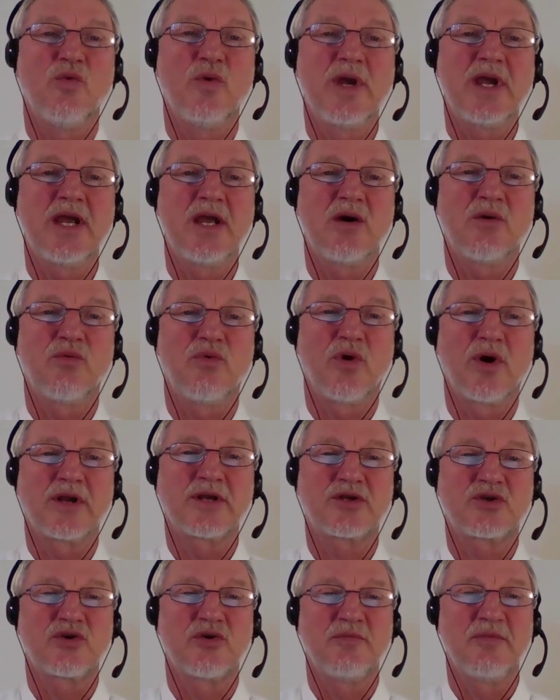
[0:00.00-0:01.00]
We
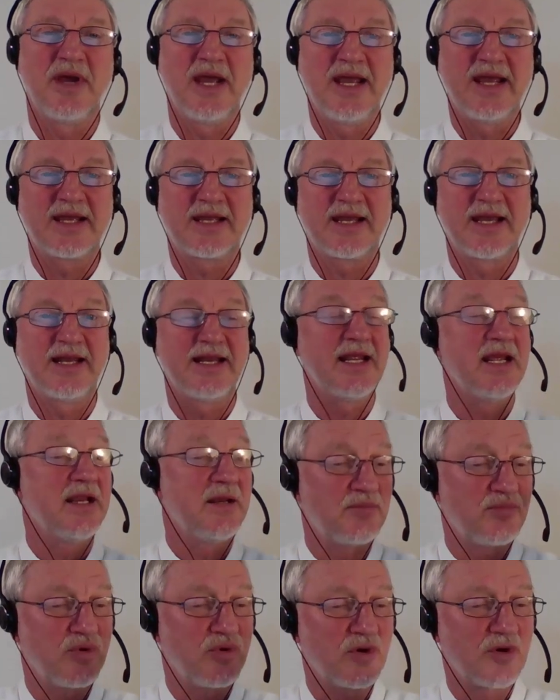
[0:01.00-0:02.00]
want to make an
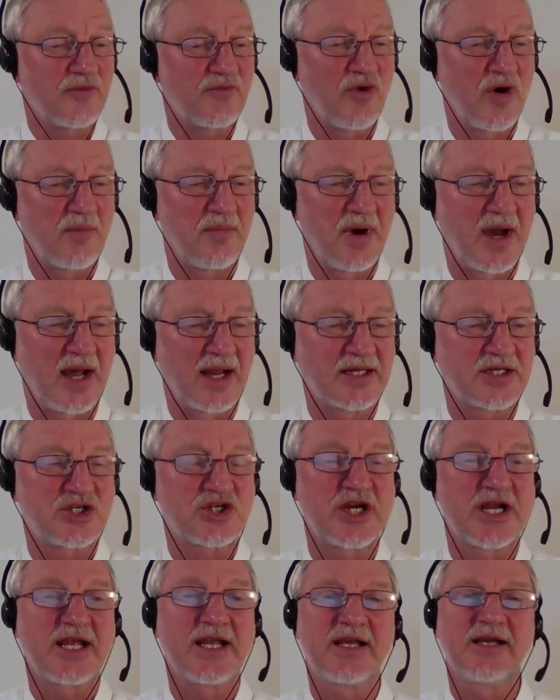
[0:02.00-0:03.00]
input for
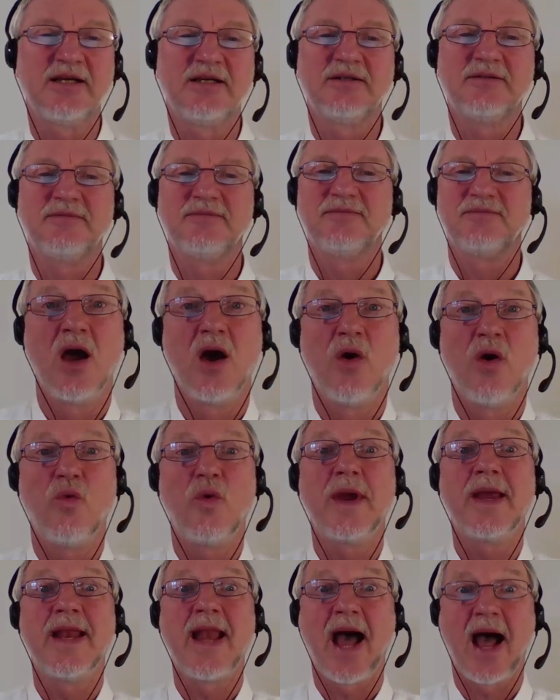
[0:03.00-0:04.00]
punching.
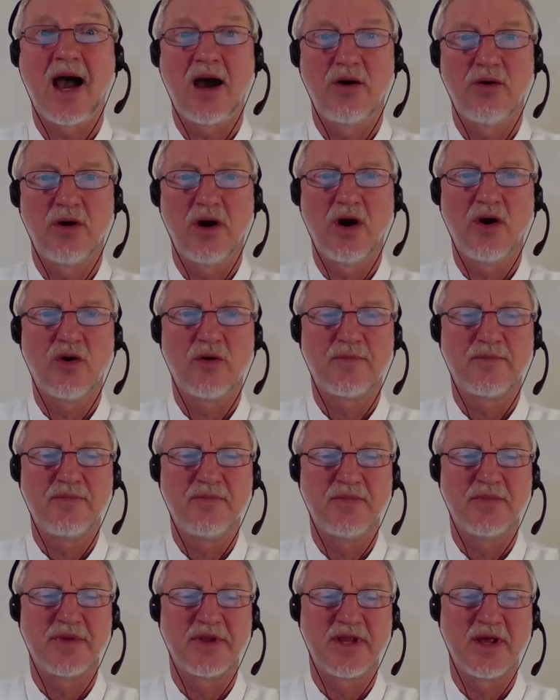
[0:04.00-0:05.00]
We now
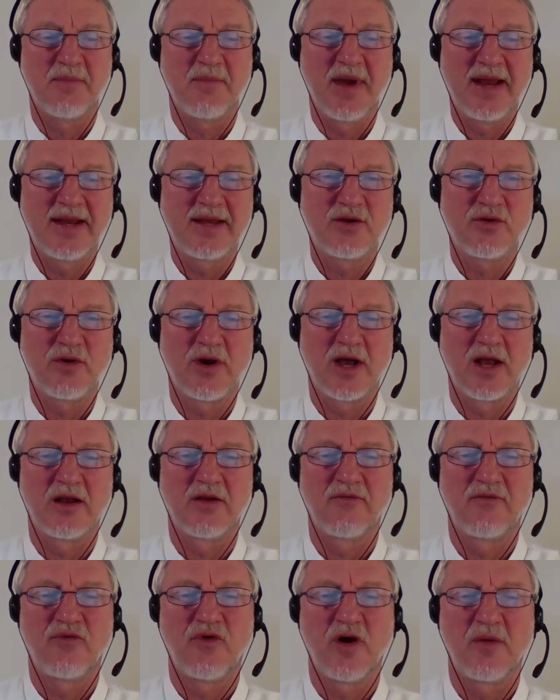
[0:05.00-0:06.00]
open the
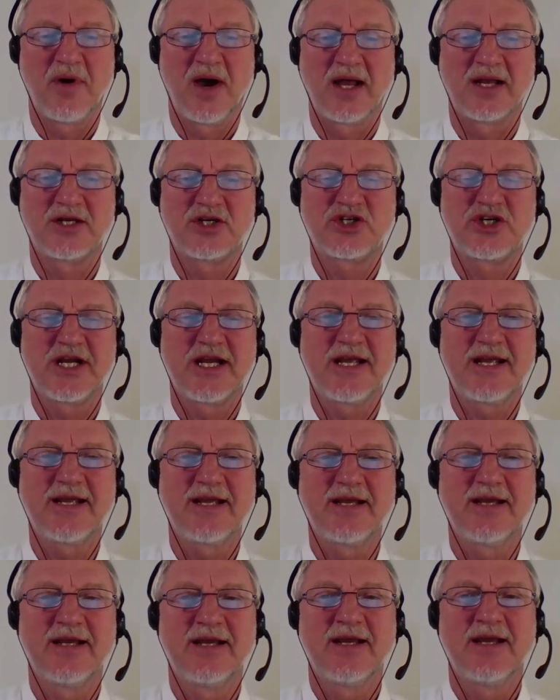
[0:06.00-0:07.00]
manual for
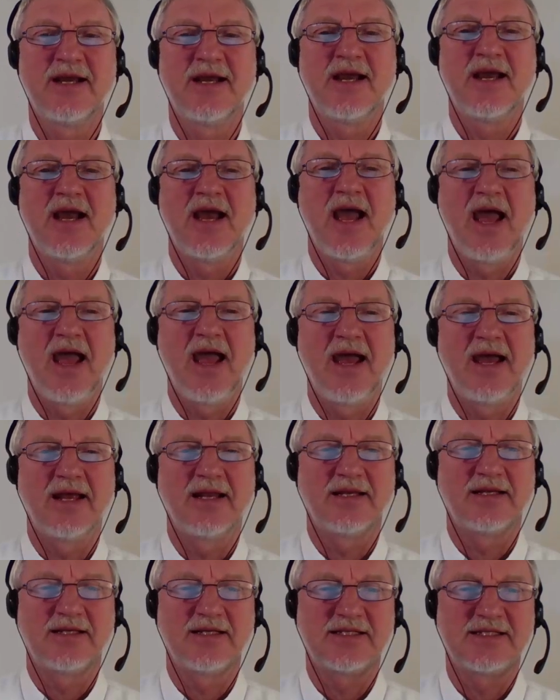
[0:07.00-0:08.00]
punching
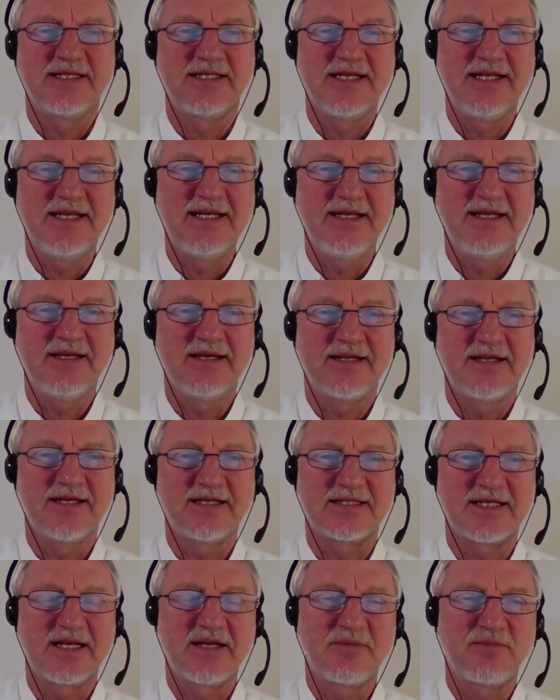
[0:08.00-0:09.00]
and see
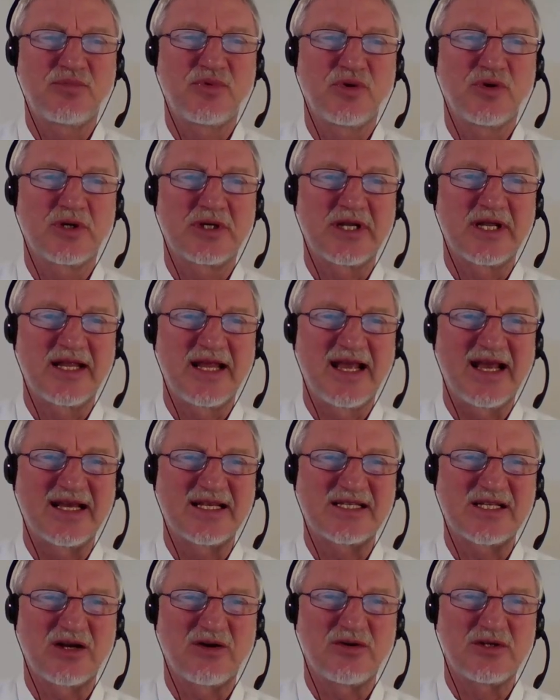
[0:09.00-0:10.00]
this input.
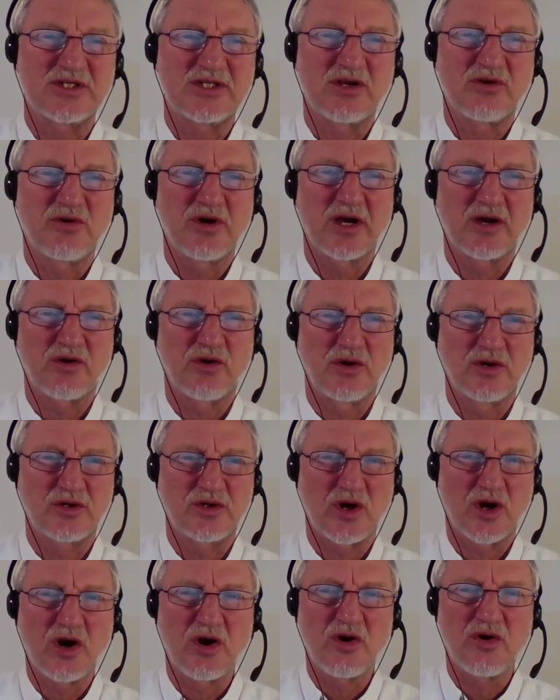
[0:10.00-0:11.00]
There's also a
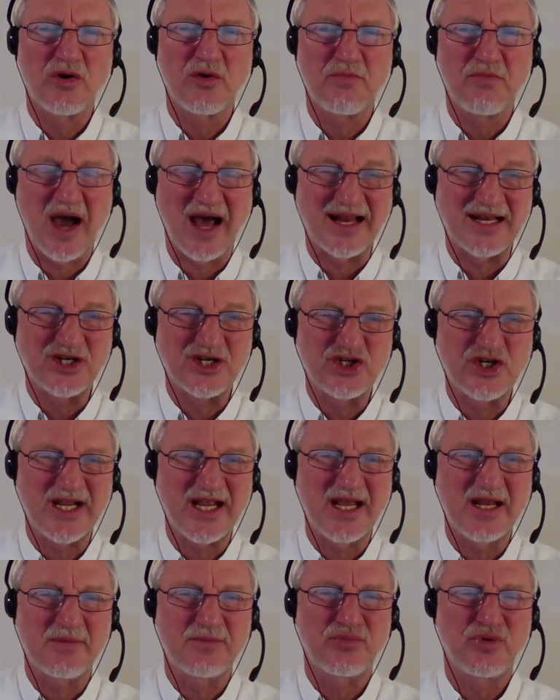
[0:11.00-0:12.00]
control
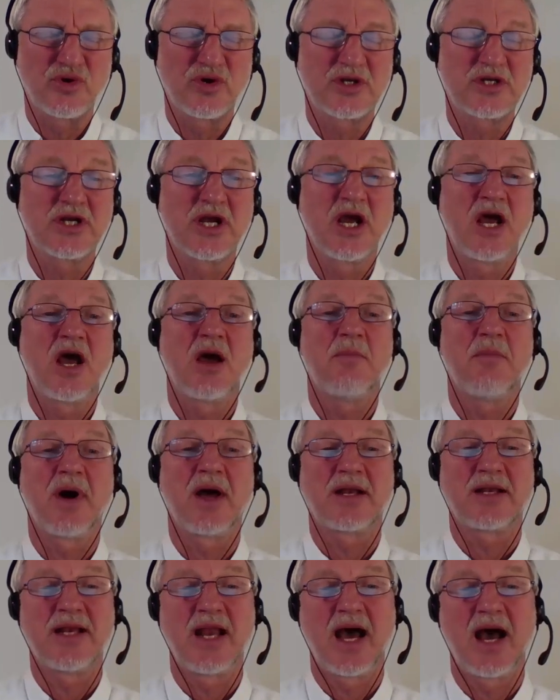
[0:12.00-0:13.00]
punching input,
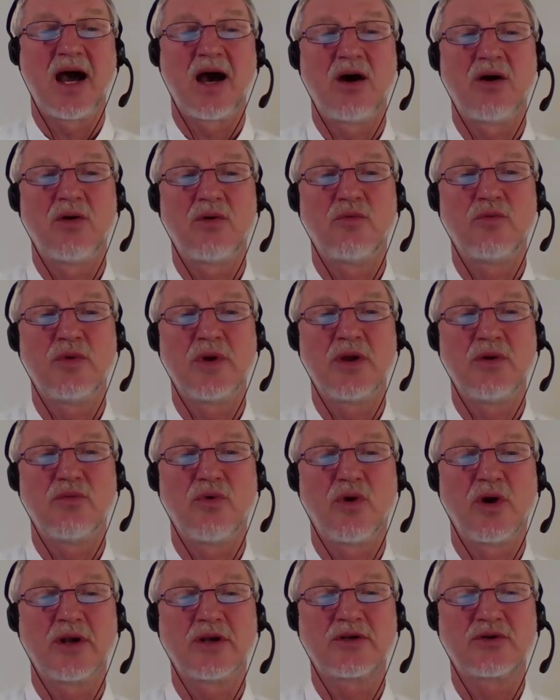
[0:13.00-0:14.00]
but now we
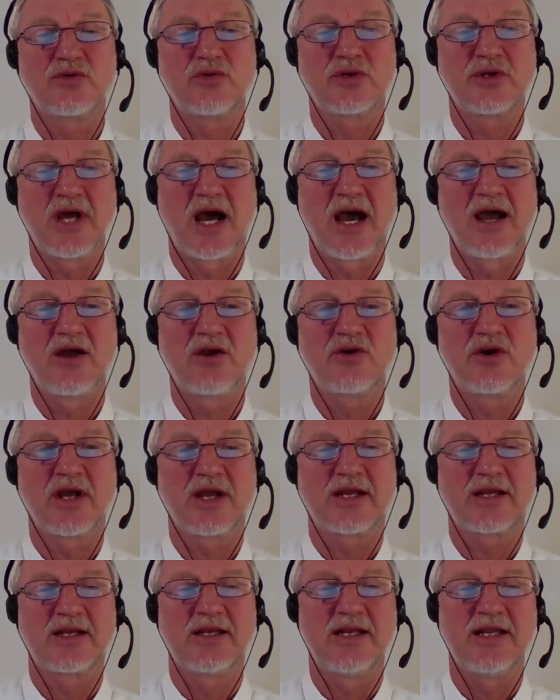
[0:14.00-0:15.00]
want to
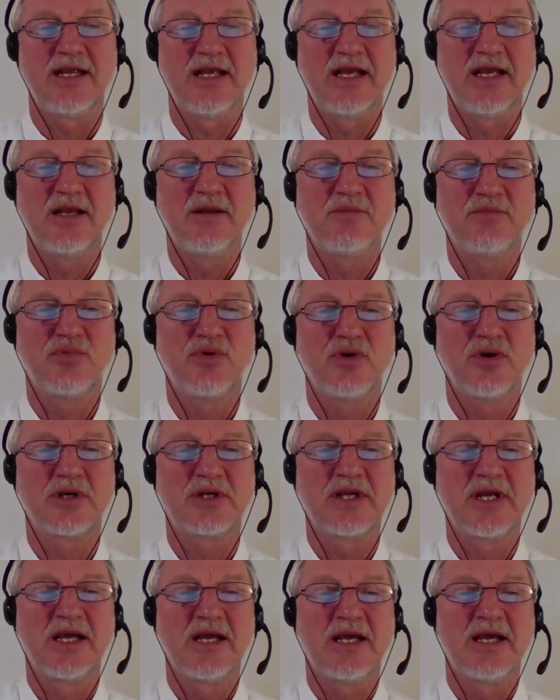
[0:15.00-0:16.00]
directly
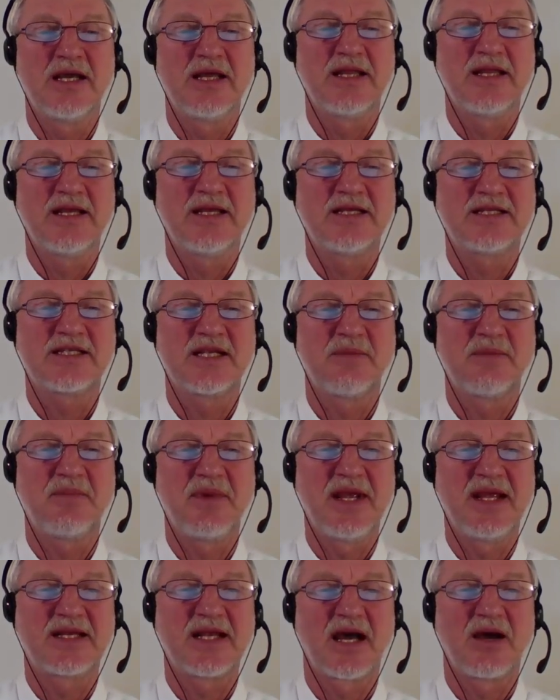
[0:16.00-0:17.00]
input this
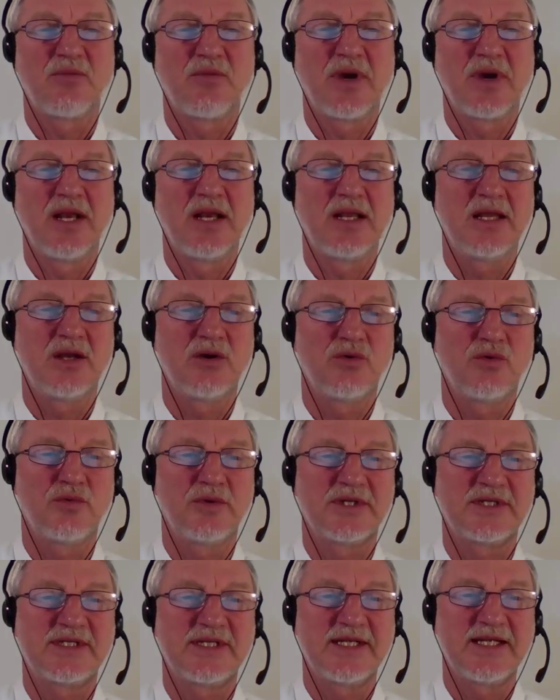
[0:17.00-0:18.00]
beta value.
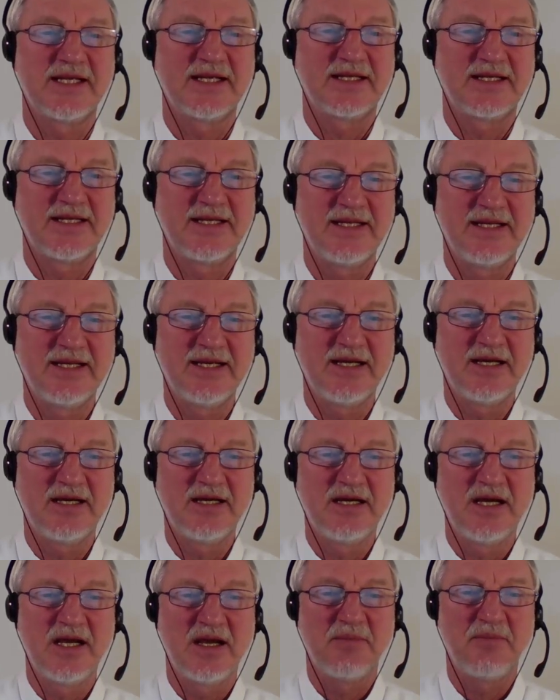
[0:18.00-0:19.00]
We see it
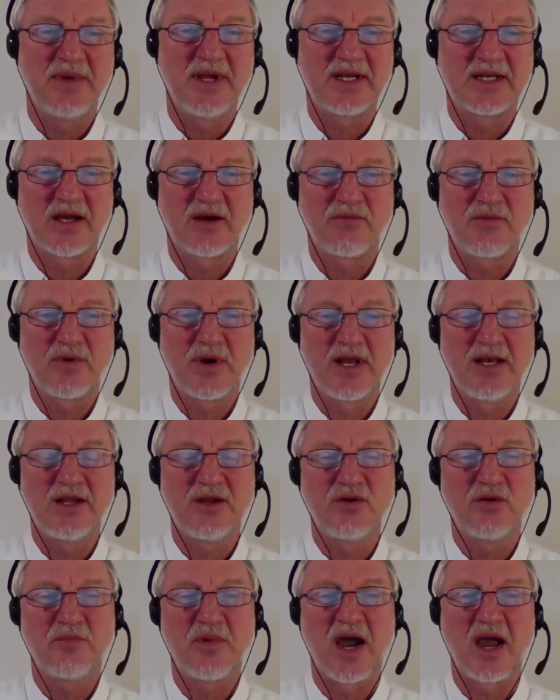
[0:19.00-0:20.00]
here, beta
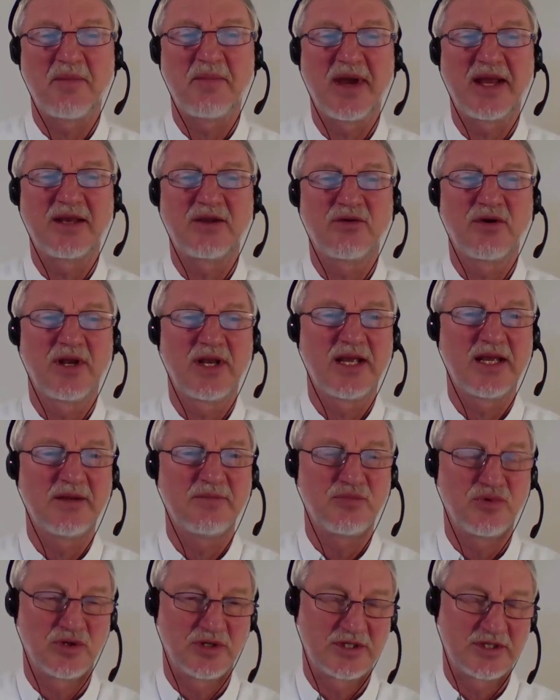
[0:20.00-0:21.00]
value by manual
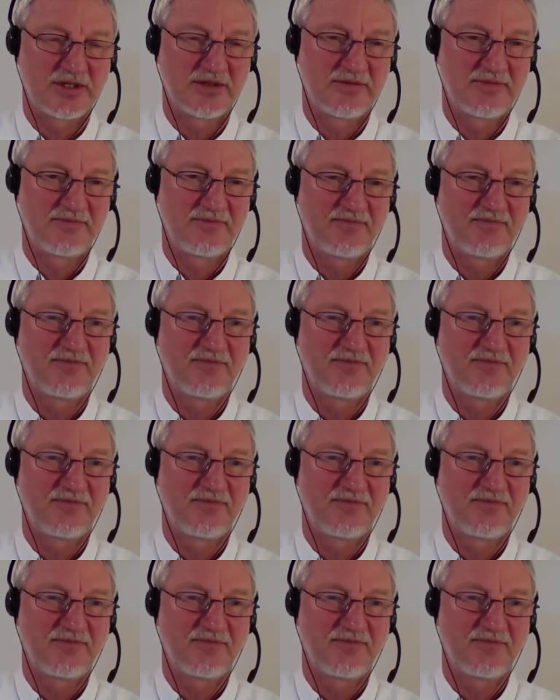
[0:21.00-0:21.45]
input.